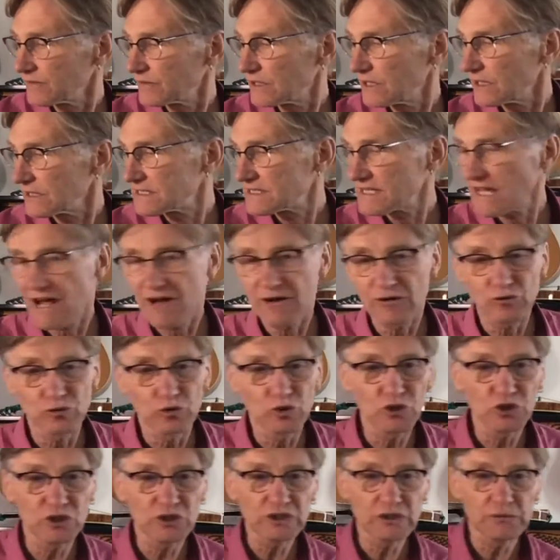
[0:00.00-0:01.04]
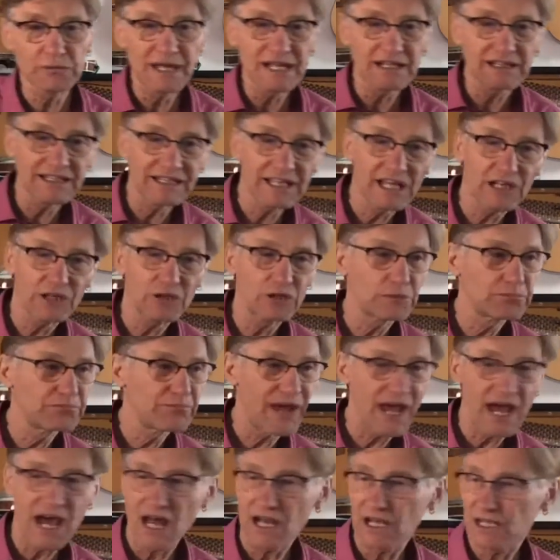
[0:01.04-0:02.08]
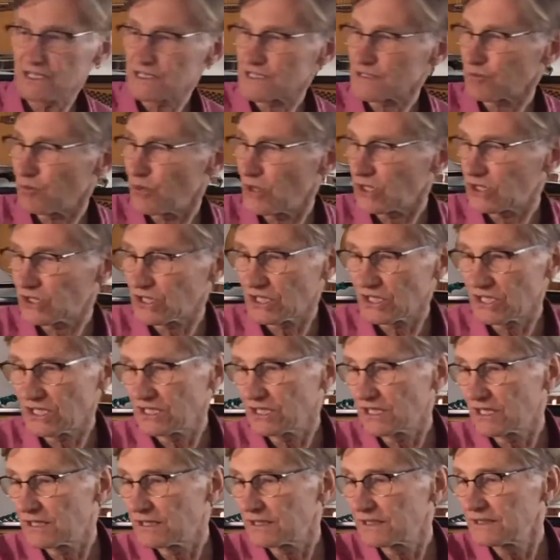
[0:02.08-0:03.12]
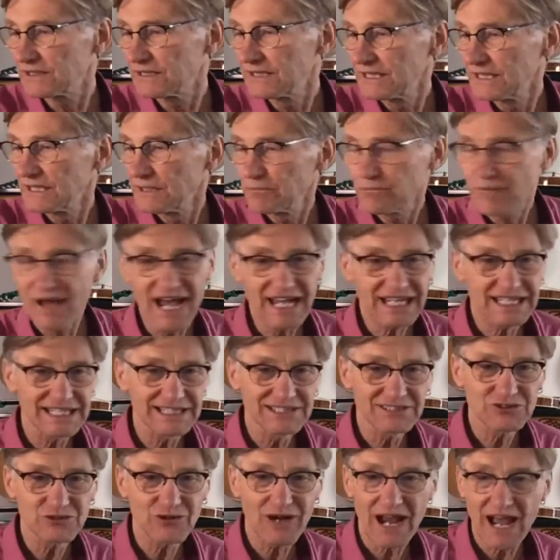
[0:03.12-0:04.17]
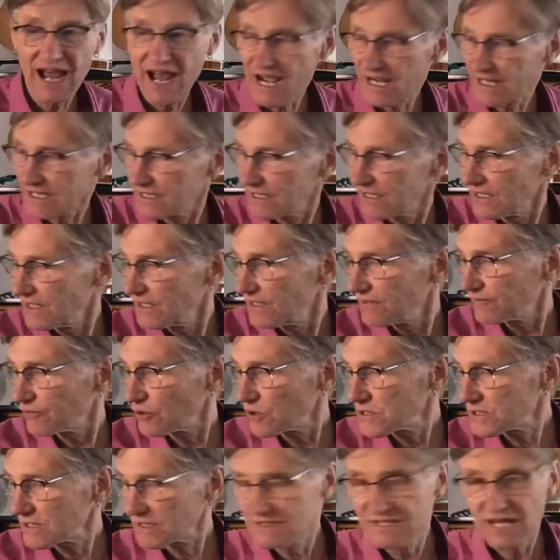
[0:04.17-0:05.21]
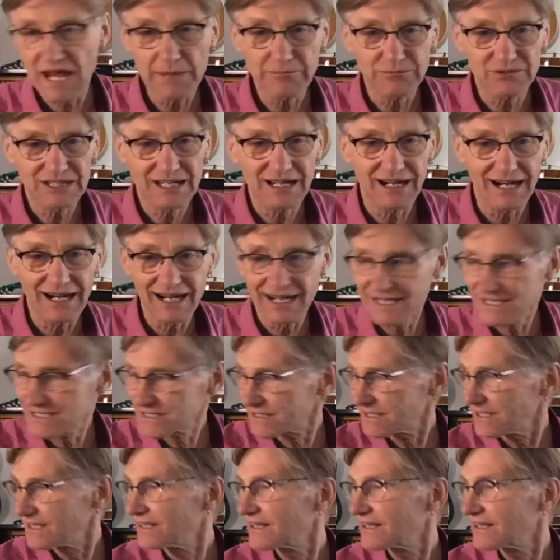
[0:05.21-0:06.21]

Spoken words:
the sound you'll be able to get a good balance with the backing track. First attempt, guys.